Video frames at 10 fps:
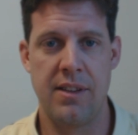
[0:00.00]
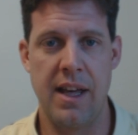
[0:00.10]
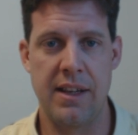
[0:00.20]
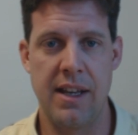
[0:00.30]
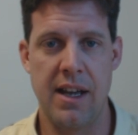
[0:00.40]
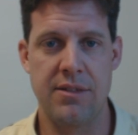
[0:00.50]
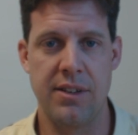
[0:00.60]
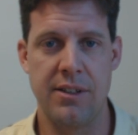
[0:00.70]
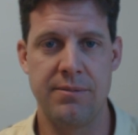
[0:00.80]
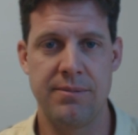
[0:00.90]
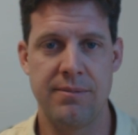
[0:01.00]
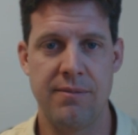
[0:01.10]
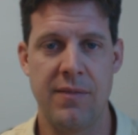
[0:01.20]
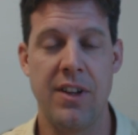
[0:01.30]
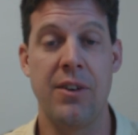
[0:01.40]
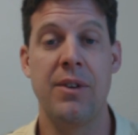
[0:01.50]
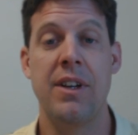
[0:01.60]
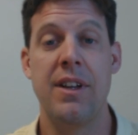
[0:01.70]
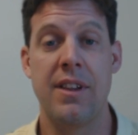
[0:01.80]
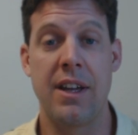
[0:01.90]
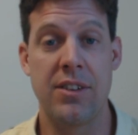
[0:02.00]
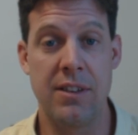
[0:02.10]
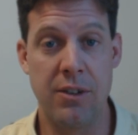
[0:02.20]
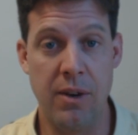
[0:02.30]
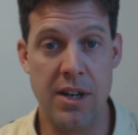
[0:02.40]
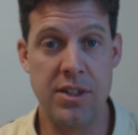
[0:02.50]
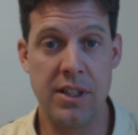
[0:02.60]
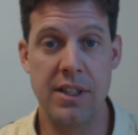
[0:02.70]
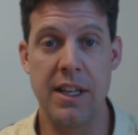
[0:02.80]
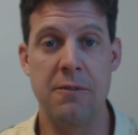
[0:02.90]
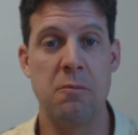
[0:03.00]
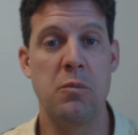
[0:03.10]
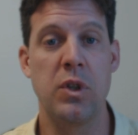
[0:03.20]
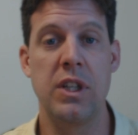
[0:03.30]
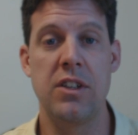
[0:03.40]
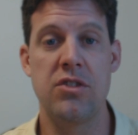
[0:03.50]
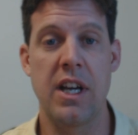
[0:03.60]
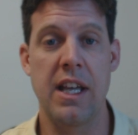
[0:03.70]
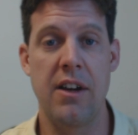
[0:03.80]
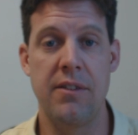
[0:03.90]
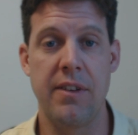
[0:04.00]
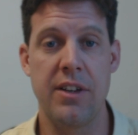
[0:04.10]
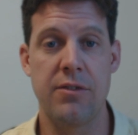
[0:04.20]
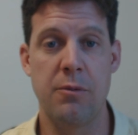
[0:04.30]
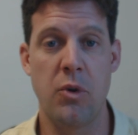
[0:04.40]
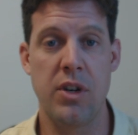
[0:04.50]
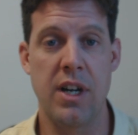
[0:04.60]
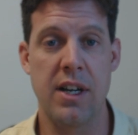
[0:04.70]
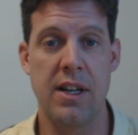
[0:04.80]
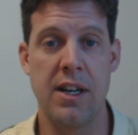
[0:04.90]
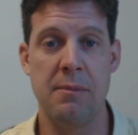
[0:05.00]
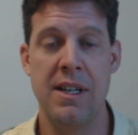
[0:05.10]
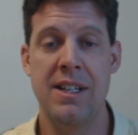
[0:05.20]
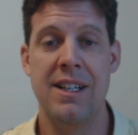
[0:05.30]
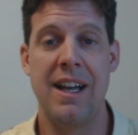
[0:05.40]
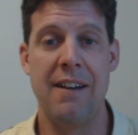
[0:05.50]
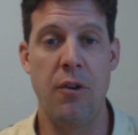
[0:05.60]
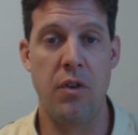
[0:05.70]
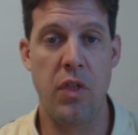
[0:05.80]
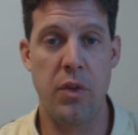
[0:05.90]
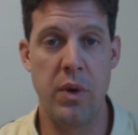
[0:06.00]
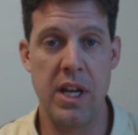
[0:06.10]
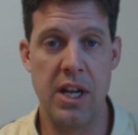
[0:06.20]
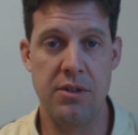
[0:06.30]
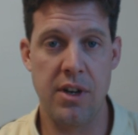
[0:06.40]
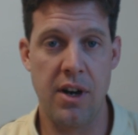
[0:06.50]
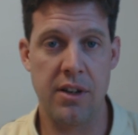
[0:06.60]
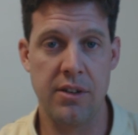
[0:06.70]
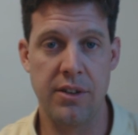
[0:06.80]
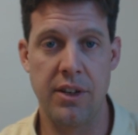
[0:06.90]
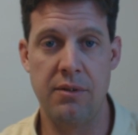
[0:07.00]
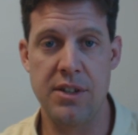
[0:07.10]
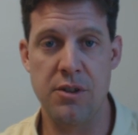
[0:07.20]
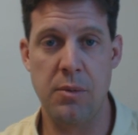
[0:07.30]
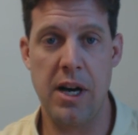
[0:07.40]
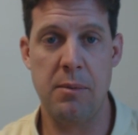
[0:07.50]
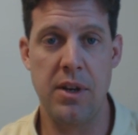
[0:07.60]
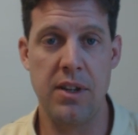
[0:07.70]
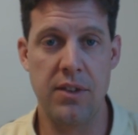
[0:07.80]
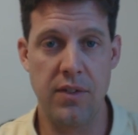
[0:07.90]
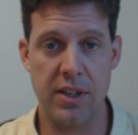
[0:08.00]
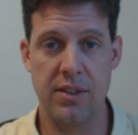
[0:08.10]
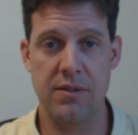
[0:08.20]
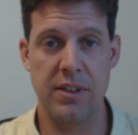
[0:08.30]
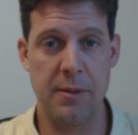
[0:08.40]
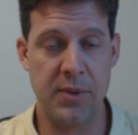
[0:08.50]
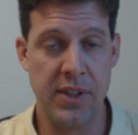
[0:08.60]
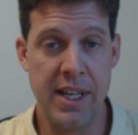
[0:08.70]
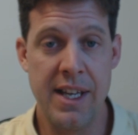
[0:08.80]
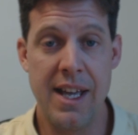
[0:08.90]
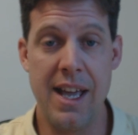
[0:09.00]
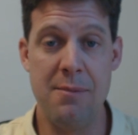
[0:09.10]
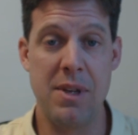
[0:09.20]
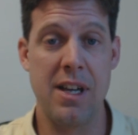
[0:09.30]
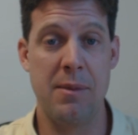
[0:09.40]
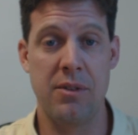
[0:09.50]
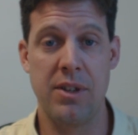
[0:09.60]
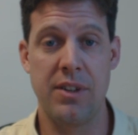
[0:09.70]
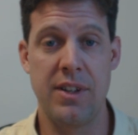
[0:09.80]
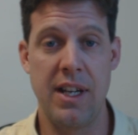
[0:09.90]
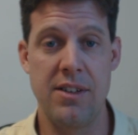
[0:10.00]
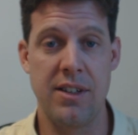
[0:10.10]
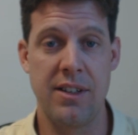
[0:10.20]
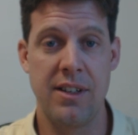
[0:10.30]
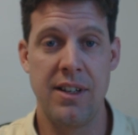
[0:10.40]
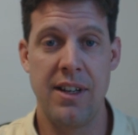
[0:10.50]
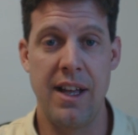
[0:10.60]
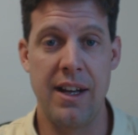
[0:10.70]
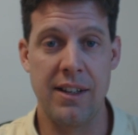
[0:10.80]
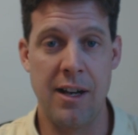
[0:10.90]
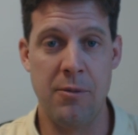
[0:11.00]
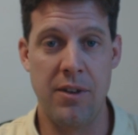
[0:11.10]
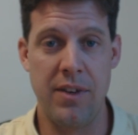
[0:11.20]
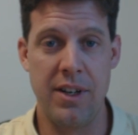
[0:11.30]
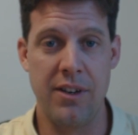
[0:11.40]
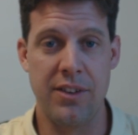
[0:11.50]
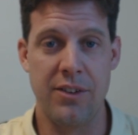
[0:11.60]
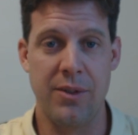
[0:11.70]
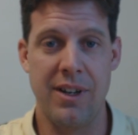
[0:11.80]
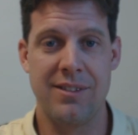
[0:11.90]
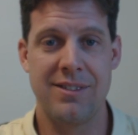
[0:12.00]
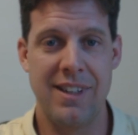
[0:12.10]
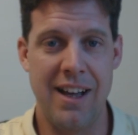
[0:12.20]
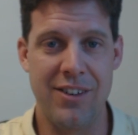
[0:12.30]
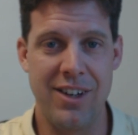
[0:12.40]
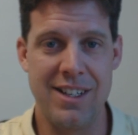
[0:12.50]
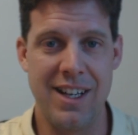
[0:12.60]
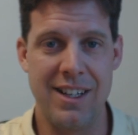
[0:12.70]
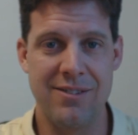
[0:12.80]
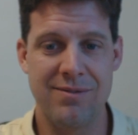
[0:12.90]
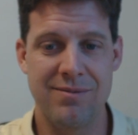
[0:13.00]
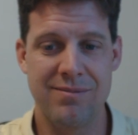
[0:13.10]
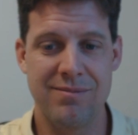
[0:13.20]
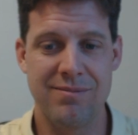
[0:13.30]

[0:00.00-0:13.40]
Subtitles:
that cash flow. So thanks again for watching. Again, please check out investformore.com. Have over 300 articles on rental properties, fix and flips, and becoming a real estate agent, and a lot more videos as well. Have a great day.